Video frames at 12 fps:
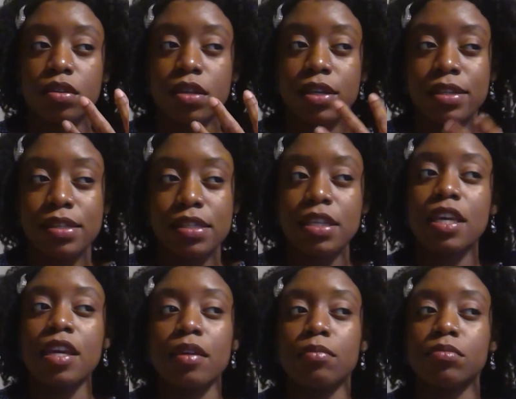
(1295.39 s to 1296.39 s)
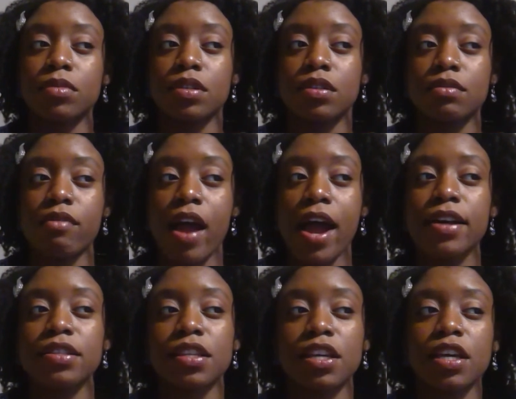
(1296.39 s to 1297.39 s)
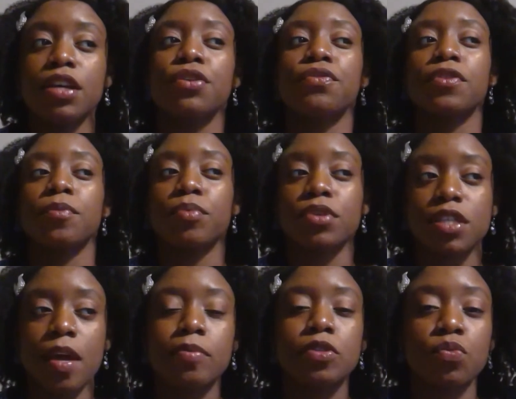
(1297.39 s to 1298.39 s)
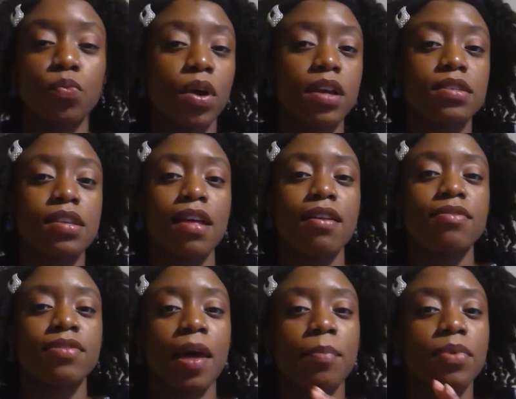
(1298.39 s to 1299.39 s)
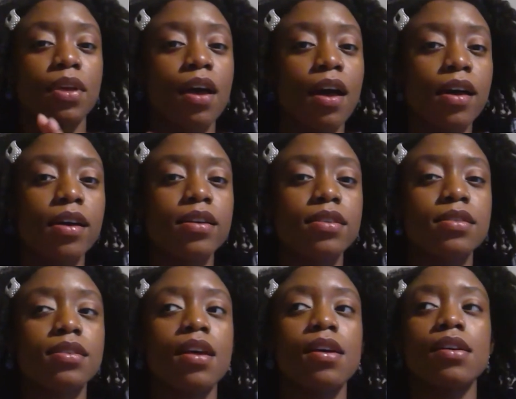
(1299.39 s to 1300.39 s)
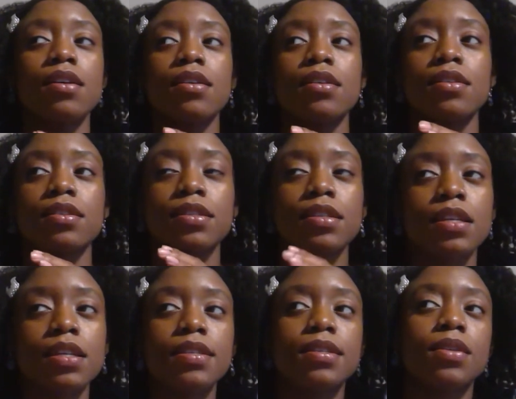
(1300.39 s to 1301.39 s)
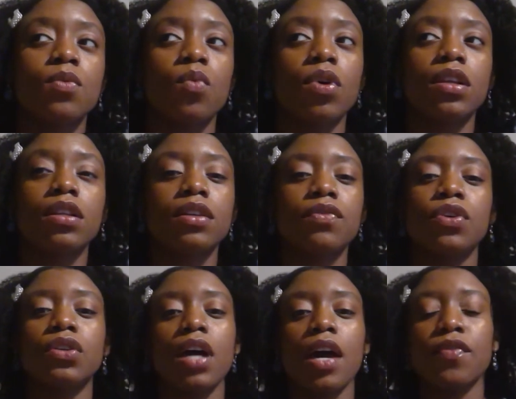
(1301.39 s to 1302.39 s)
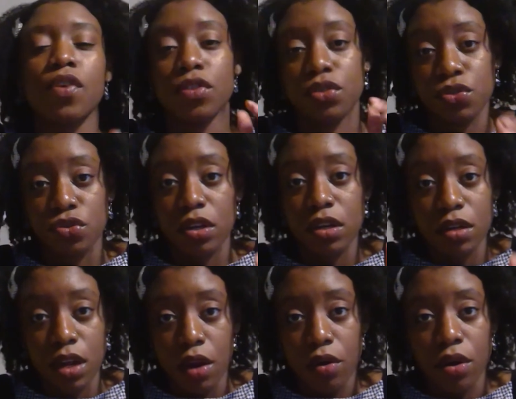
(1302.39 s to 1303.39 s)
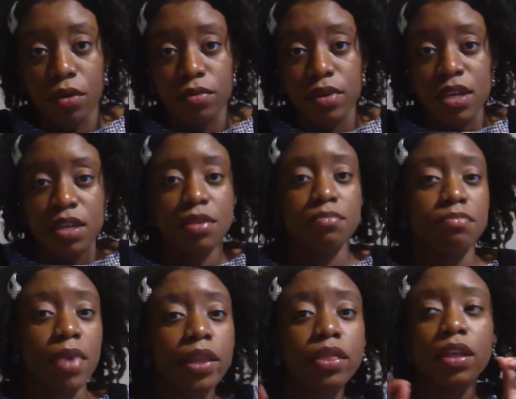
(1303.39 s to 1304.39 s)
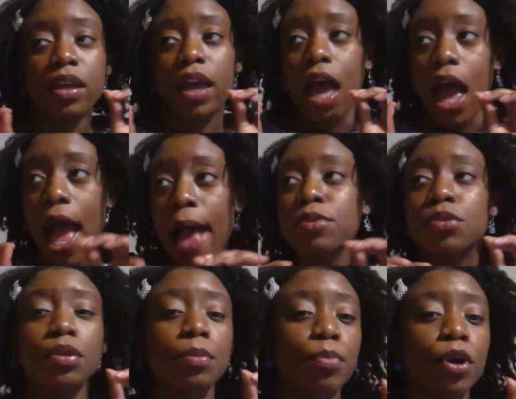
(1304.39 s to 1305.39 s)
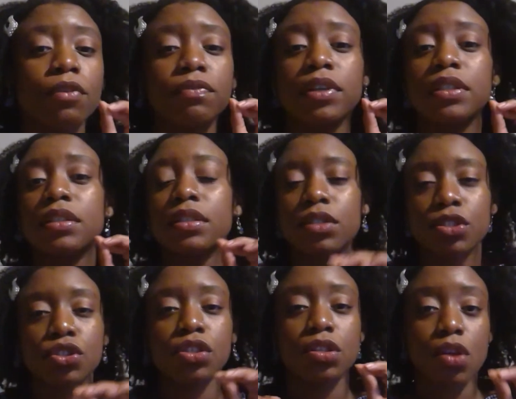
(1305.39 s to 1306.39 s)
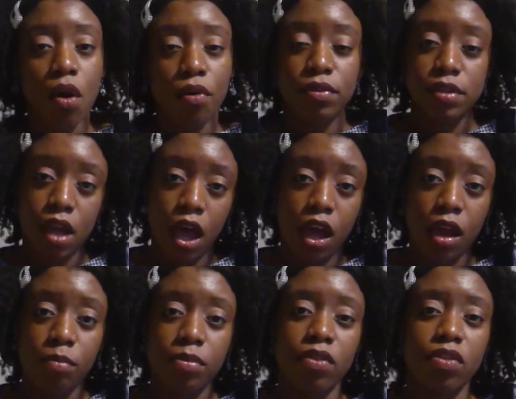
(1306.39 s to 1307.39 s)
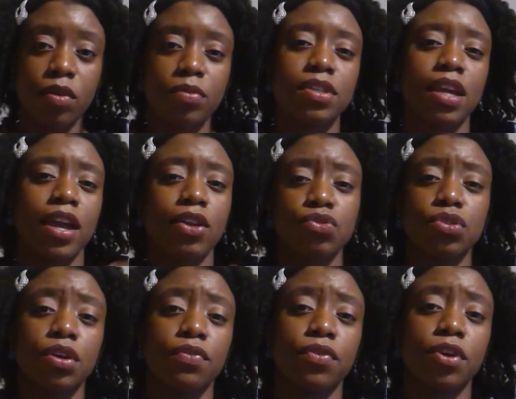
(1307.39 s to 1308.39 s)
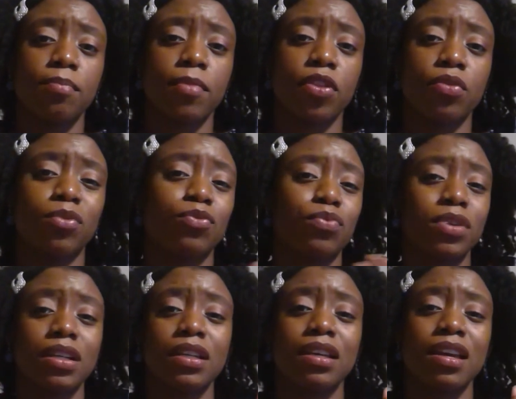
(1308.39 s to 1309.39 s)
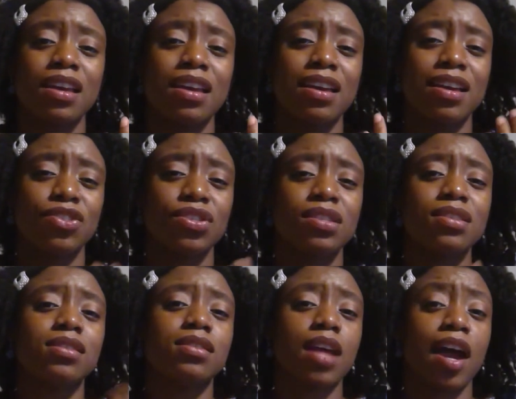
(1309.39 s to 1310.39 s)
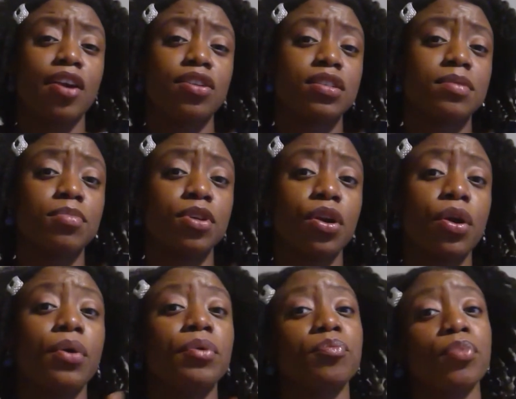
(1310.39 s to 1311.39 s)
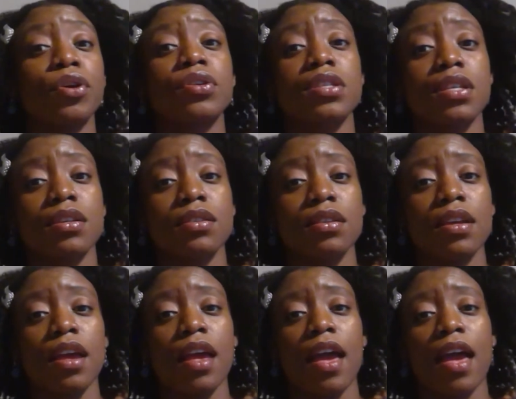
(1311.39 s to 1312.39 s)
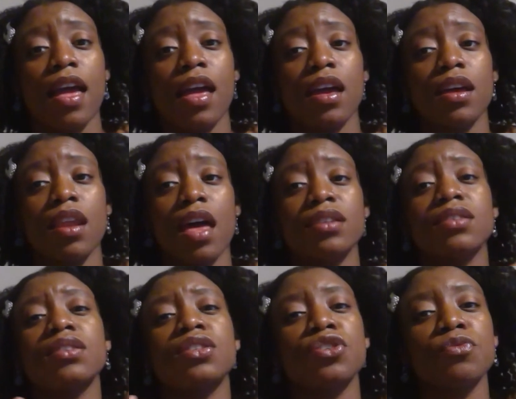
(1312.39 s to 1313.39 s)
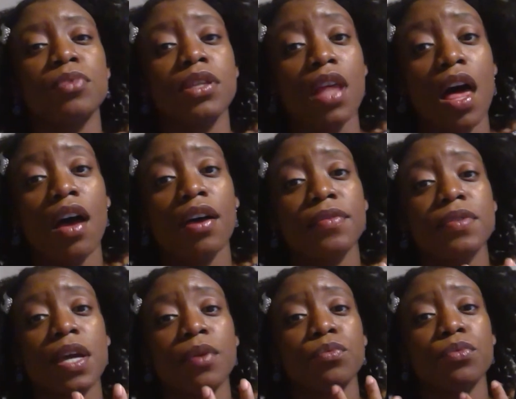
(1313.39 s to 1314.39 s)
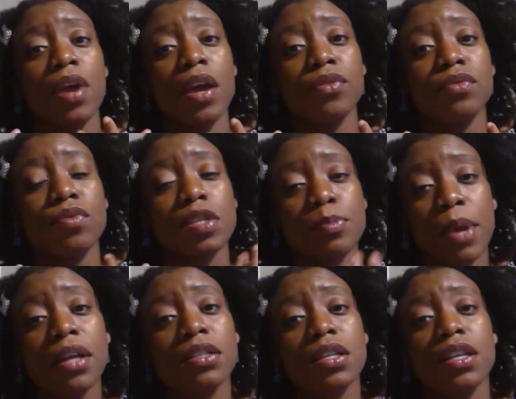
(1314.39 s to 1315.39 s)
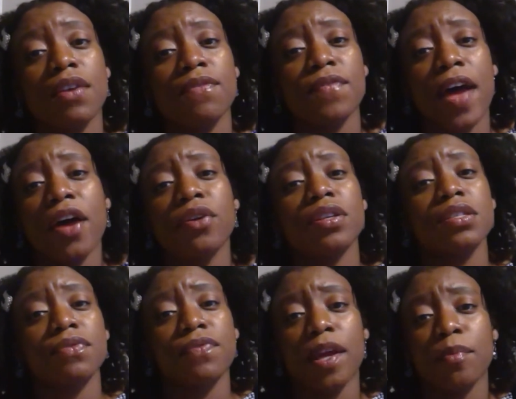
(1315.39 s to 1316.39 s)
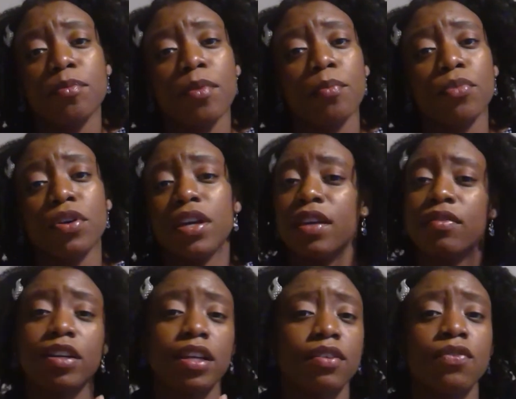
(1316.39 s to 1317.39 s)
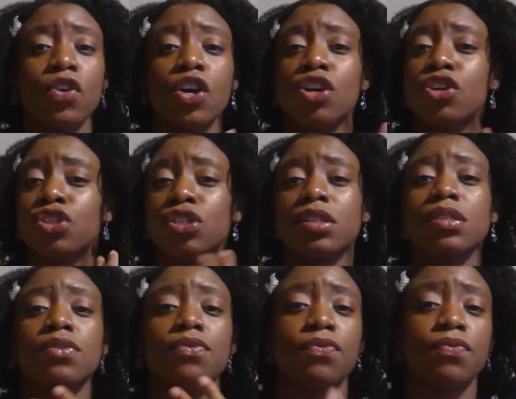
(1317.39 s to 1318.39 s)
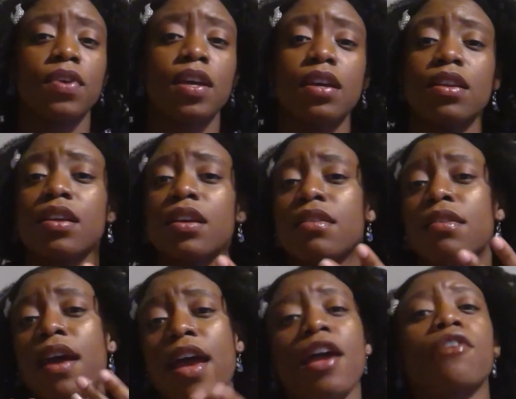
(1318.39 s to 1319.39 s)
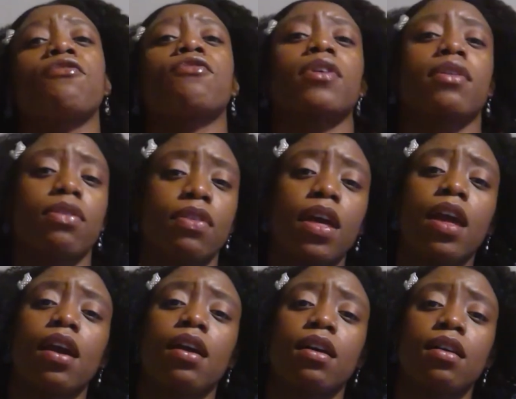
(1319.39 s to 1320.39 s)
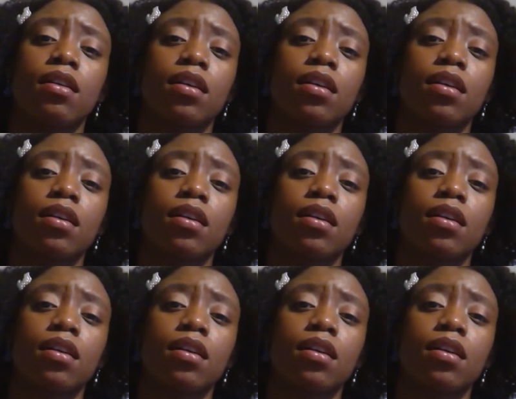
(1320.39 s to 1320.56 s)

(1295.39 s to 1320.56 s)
It seemed as if the perception was that because Denise didn't want to live her life on the straight and narrow and make the absolutely perfect decisions all the time, that there was a hatred there for her mother, when really it's just a desire to be her own person and to still be loved and respected and valued as a family member, even if she doesn't fit everything,